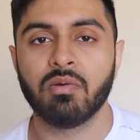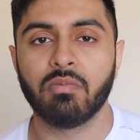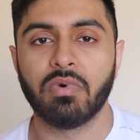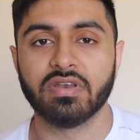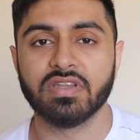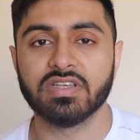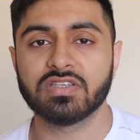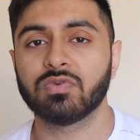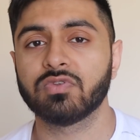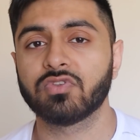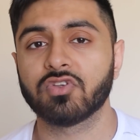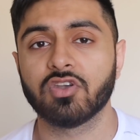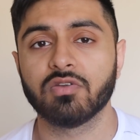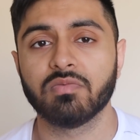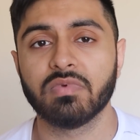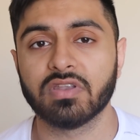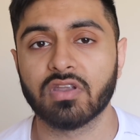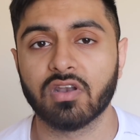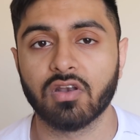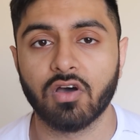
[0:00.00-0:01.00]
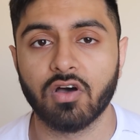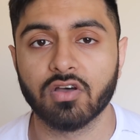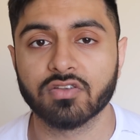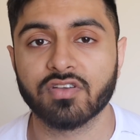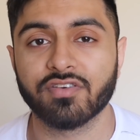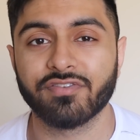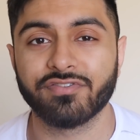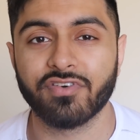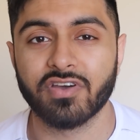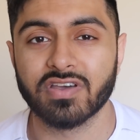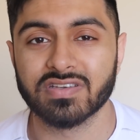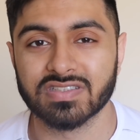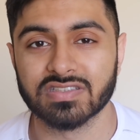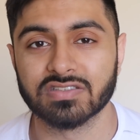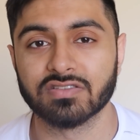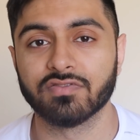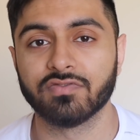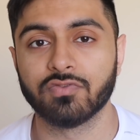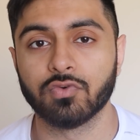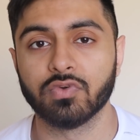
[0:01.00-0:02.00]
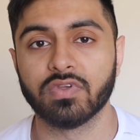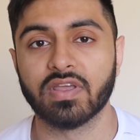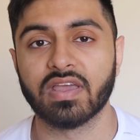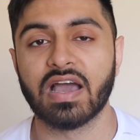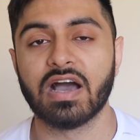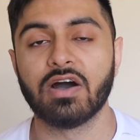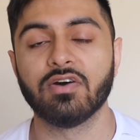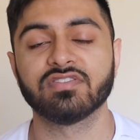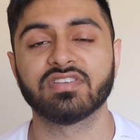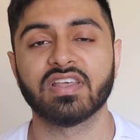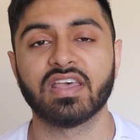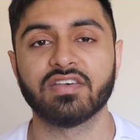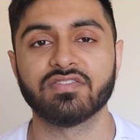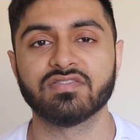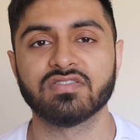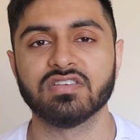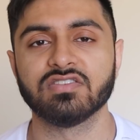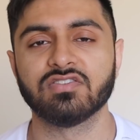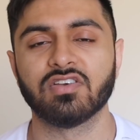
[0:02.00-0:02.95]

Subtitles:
but this one's going to be in the last 36 to 48 hours AFC.